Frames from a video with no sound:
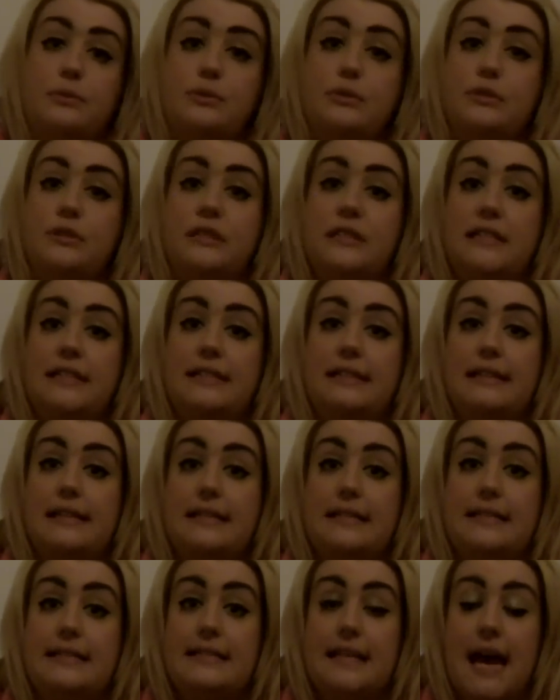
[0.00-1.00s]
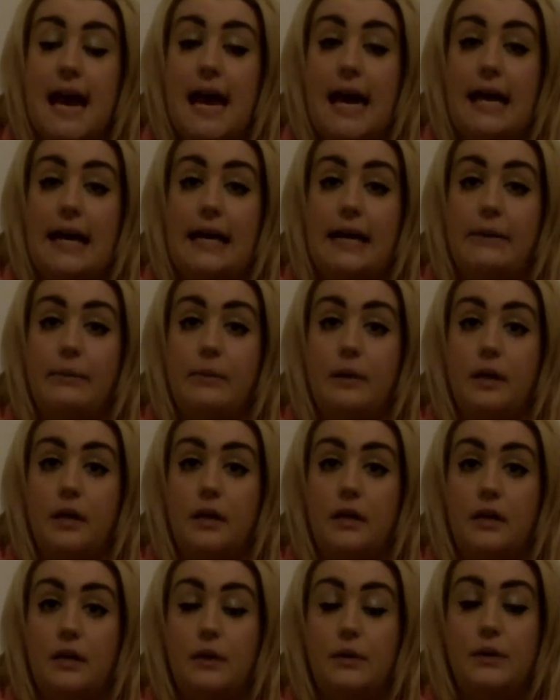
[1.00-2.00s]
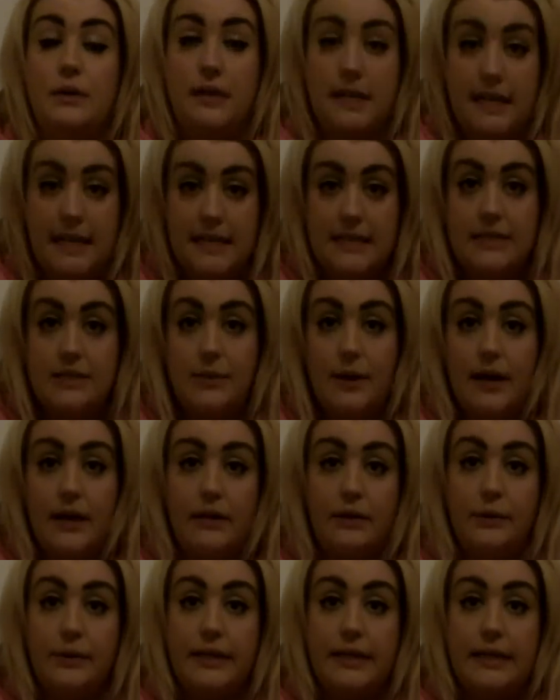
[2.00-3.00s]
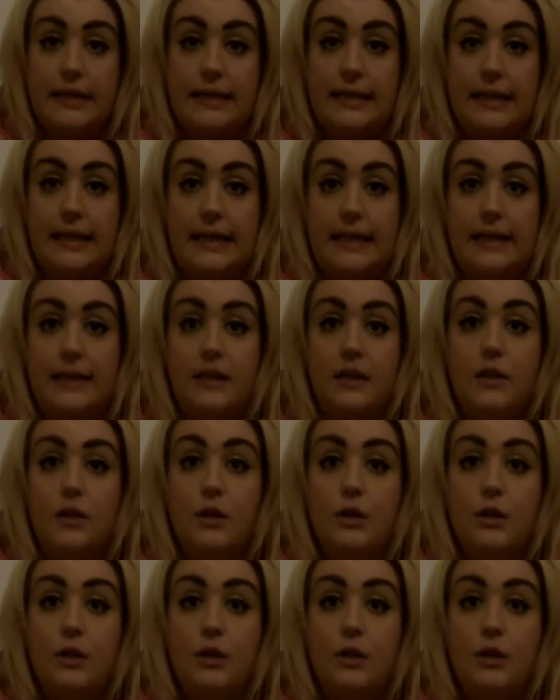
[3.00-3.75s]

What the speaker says: important thing is time. You know, you need to act quickly.